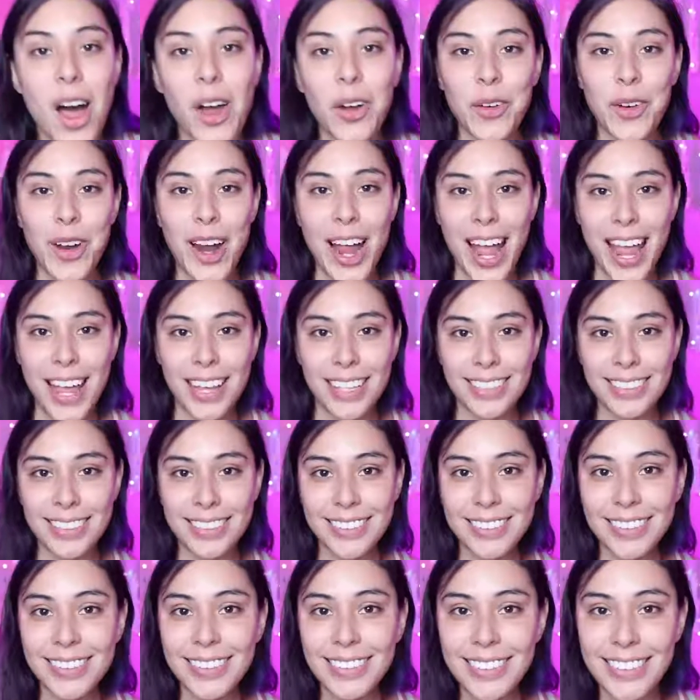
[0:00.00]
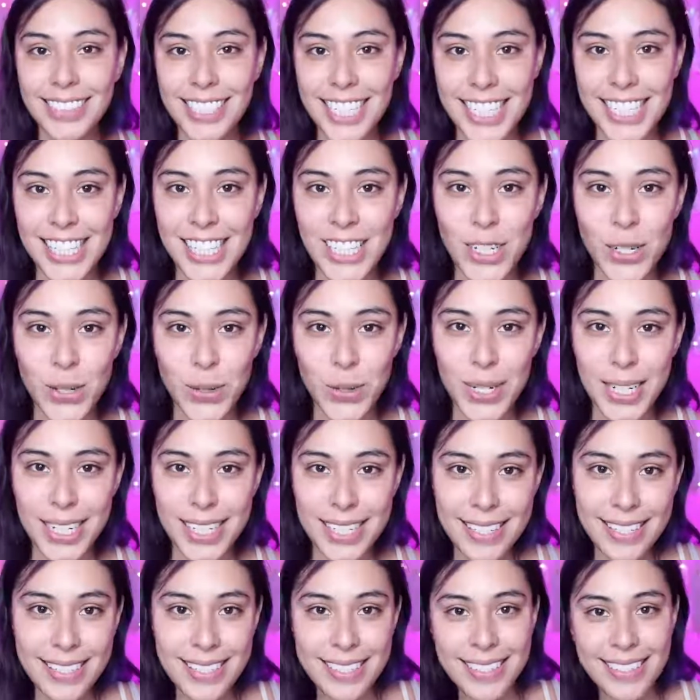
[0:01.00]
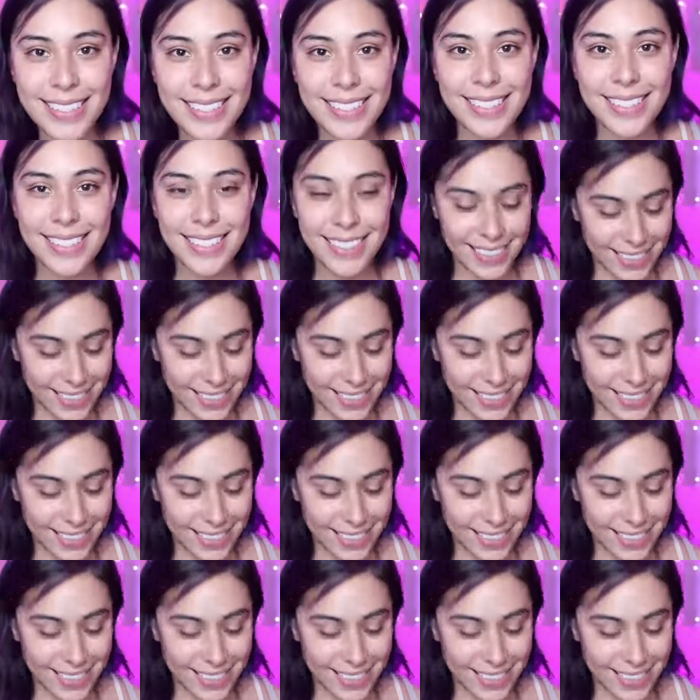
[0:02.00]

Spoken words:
All right, let's do this.